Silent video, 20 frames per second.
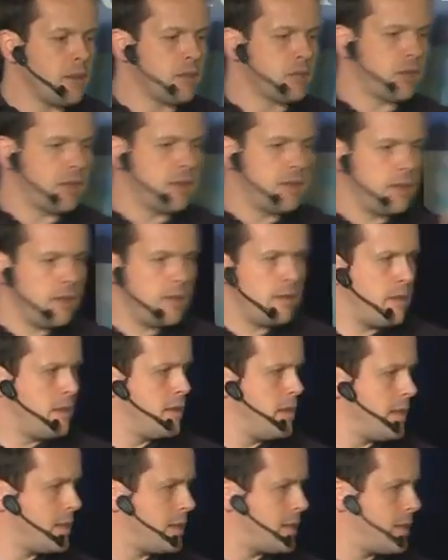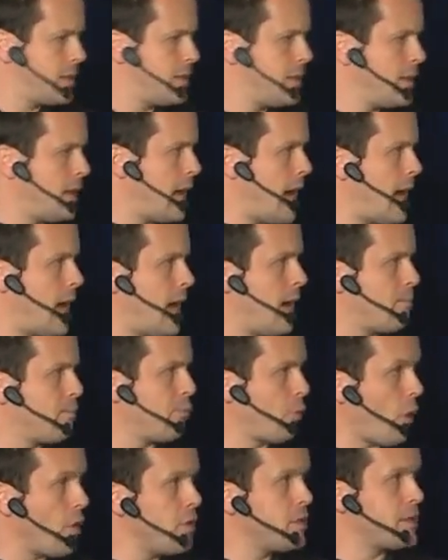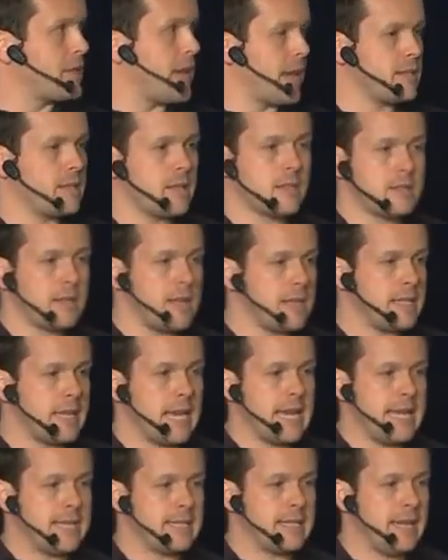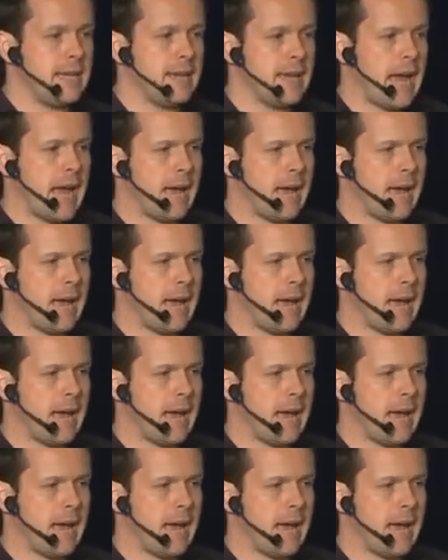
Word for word: So this uh, process, it's, it's easy.